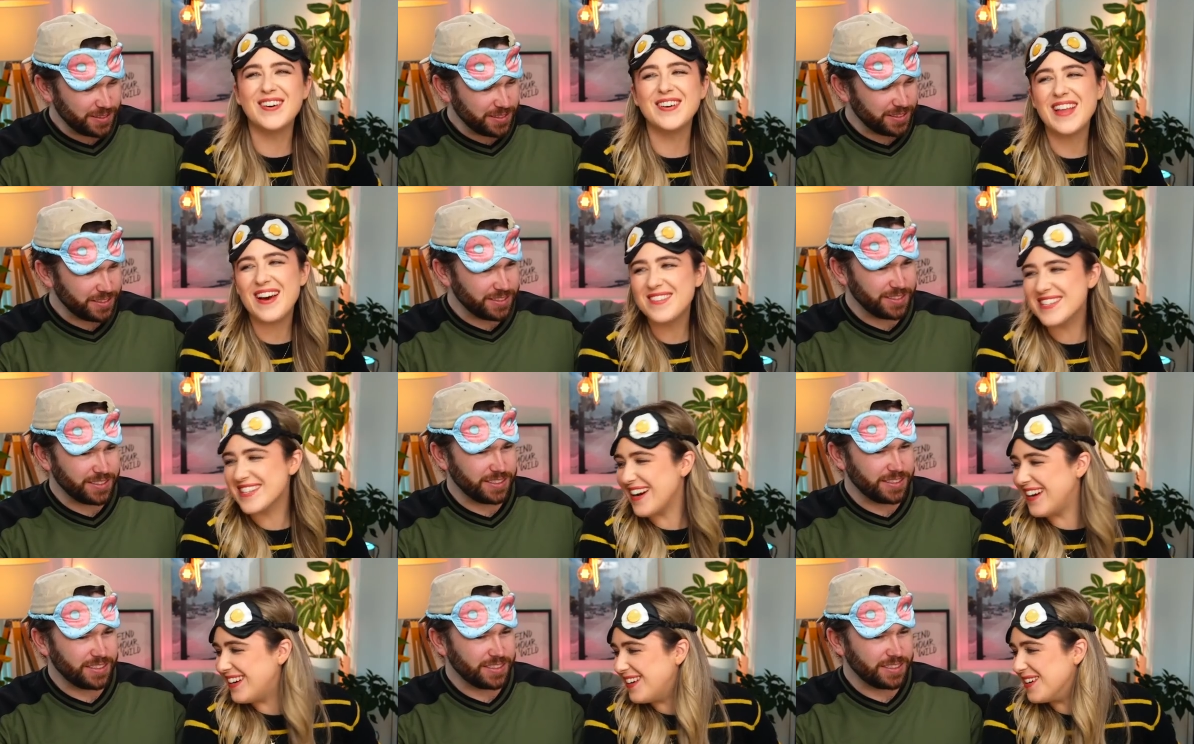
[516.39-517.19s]
Speaker 1: Oh, that was
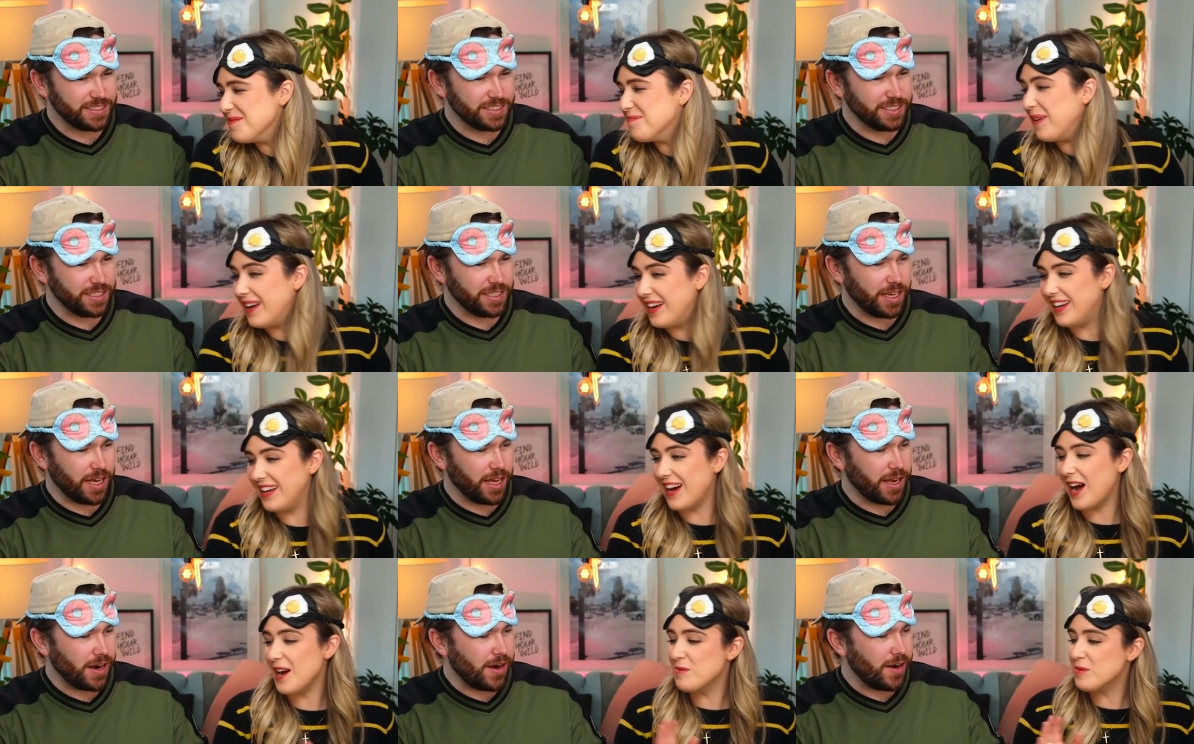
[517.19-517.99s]
hard,
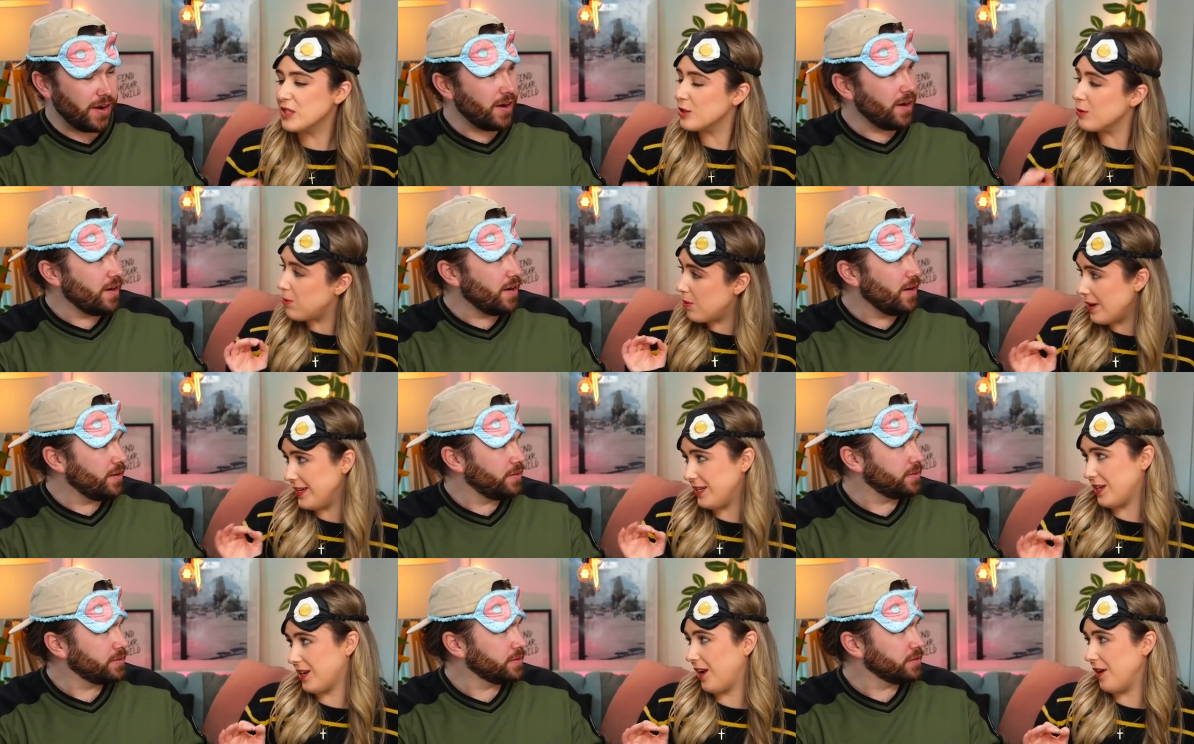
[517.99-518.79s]
but I was
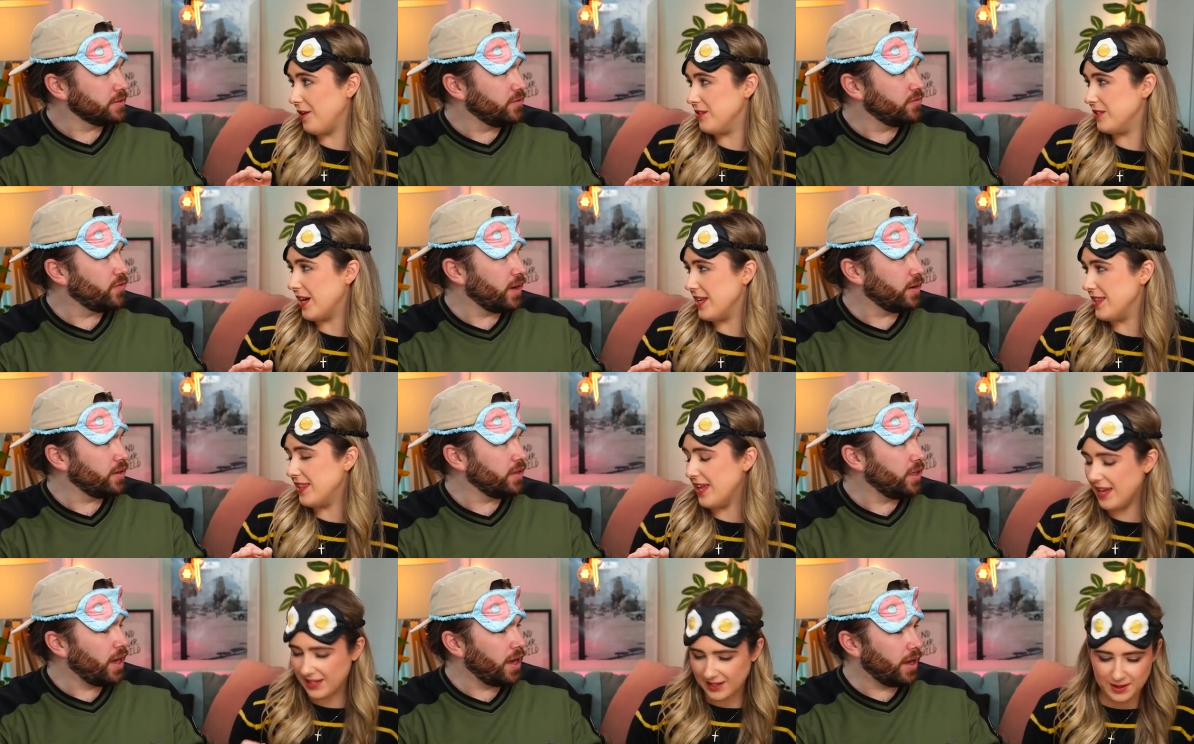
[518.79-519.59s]
quite close,
Speaker 2: I Very,
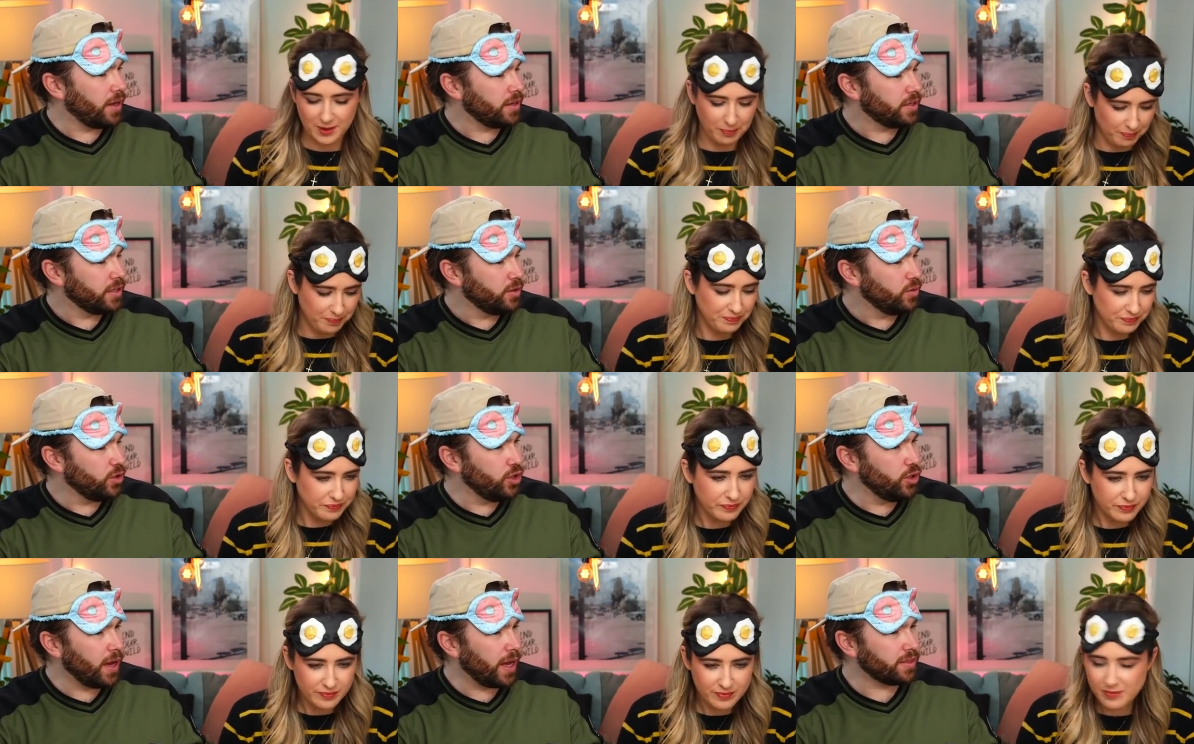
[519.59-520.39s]
think. Yeah.
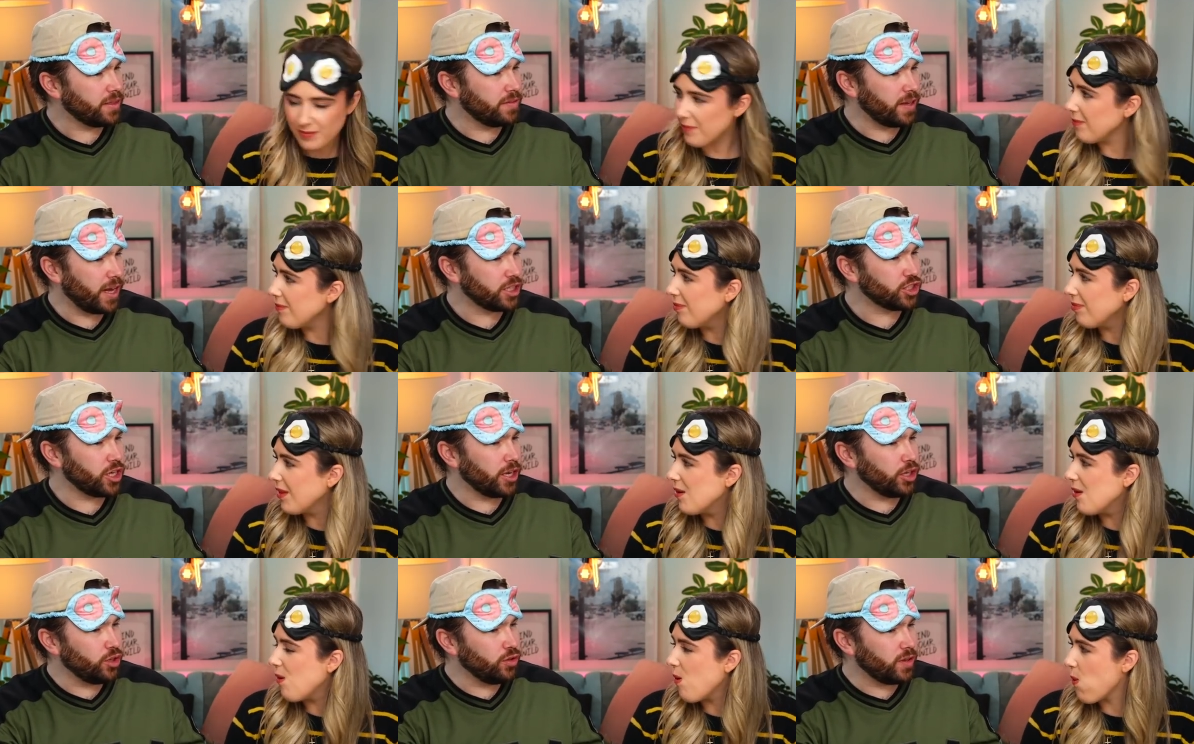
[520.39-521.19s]
You had the texture
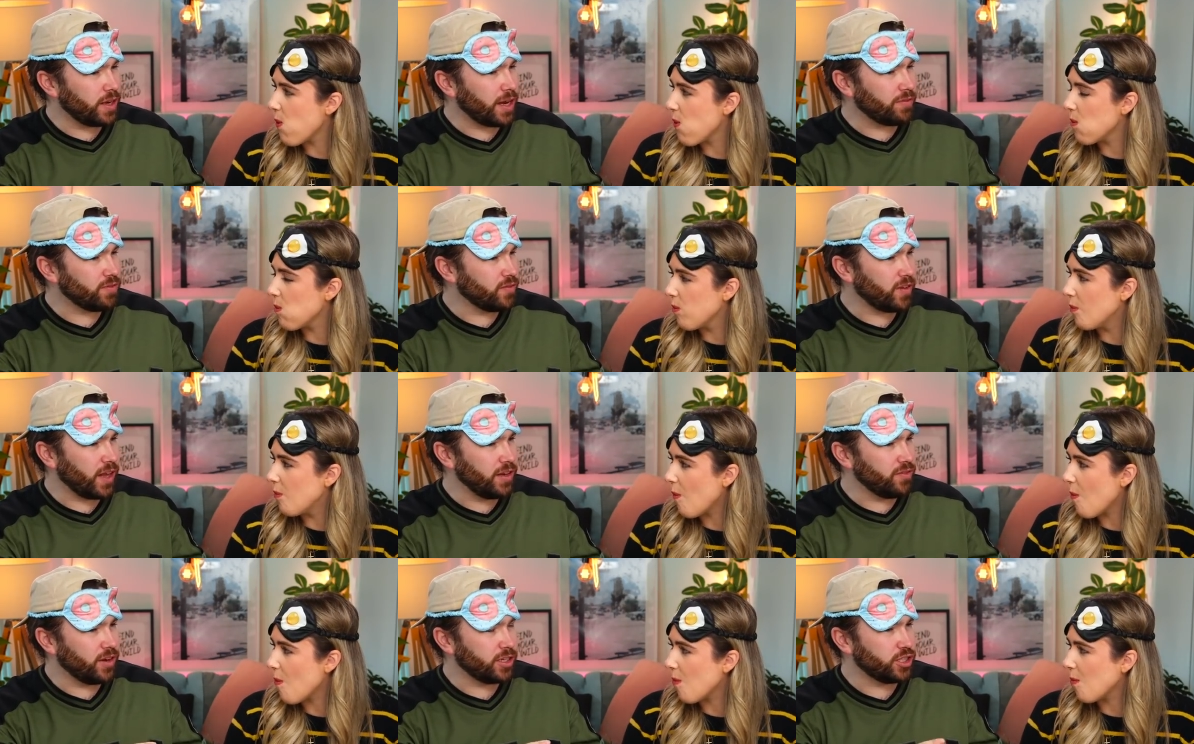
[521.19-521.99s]
and you did have the
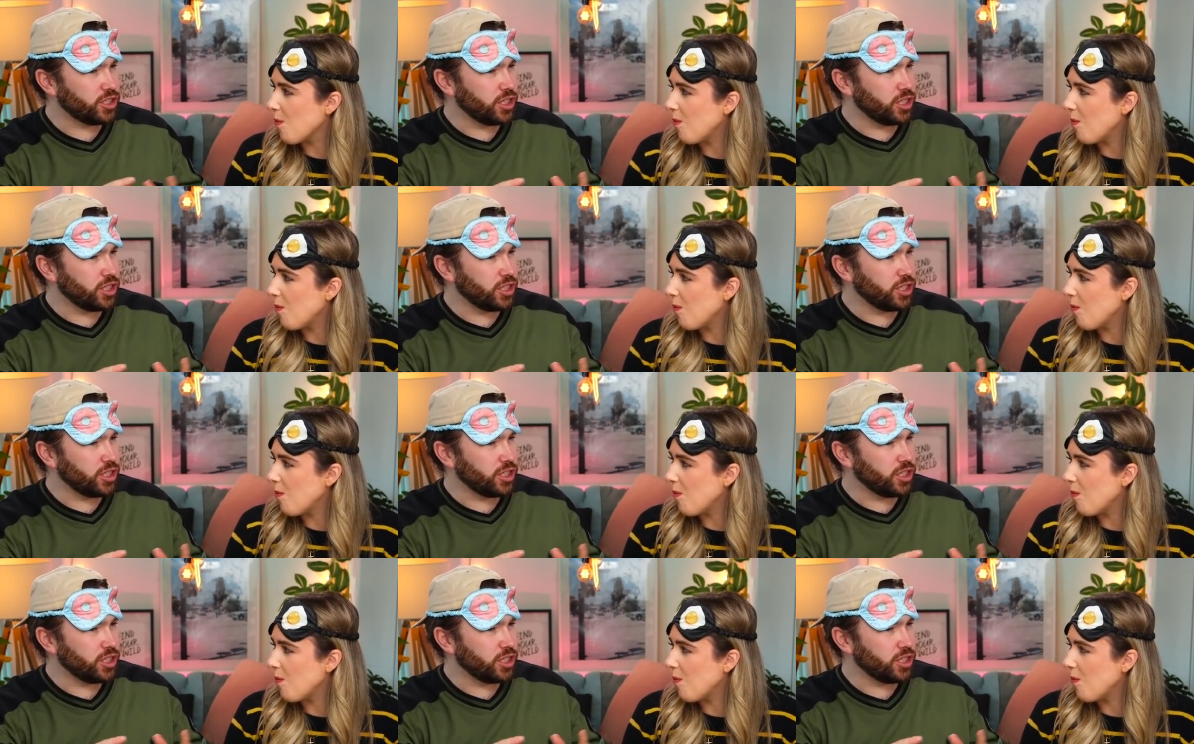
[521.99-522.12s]
flavour, it's